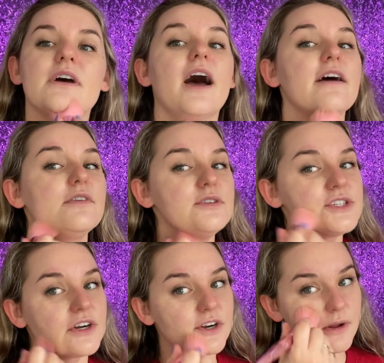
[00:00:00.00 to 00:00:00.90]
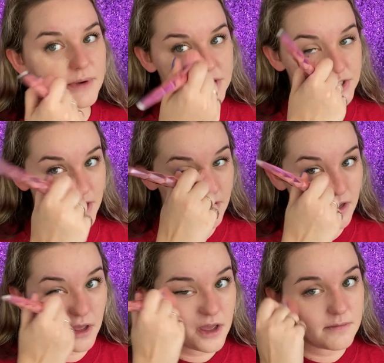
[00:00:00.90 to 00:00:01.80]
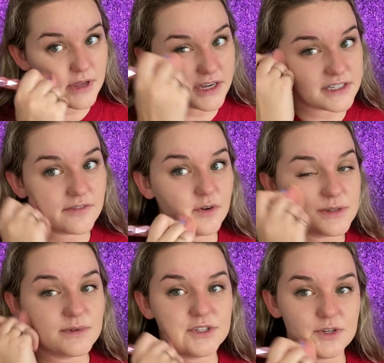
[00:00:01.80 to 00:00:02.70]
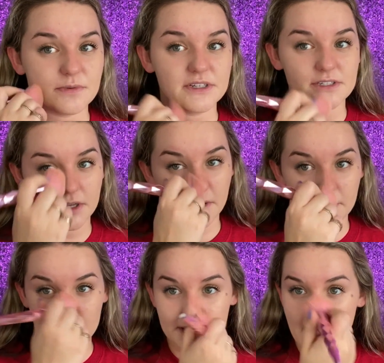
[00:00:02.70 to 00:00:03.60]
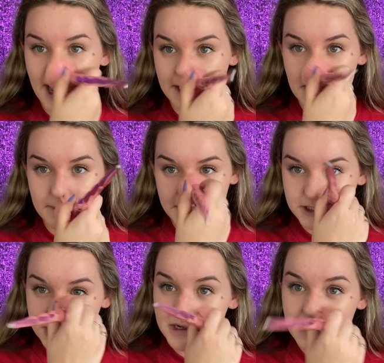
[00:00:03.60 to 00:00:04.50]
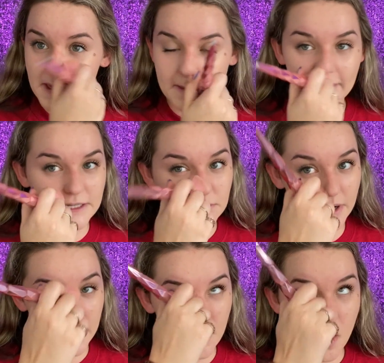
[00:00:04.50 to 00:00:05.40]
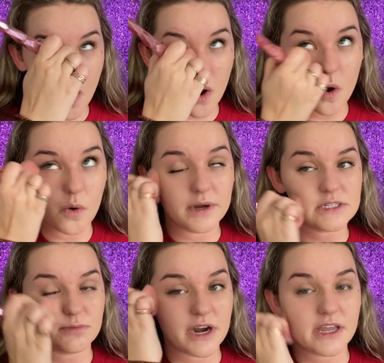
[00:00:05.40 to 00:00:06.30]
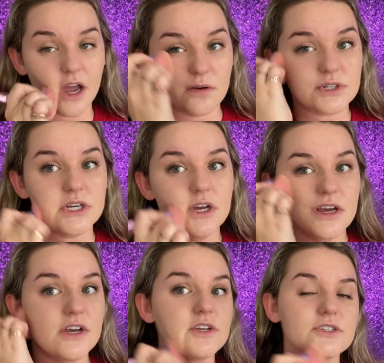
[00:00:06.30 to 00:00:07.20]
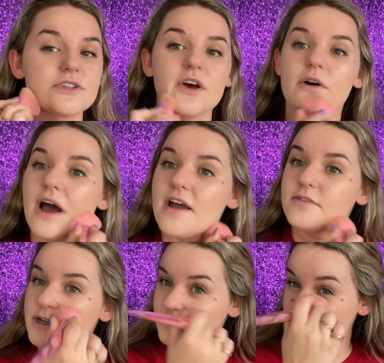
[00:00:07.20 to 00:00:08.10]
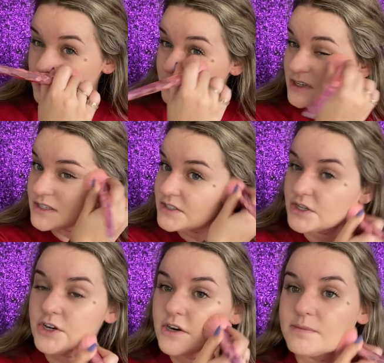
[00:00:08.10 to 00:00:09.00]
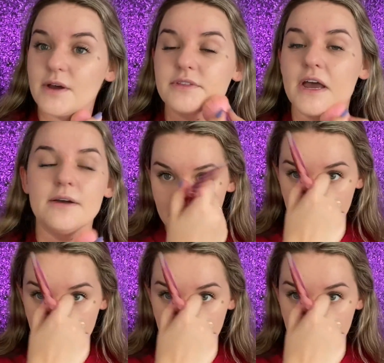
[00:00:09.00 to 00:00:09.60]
I've always started on my chin because I've always been super insecure about the acne on my chin. That's where I always break out. So I've always been super insecure about that.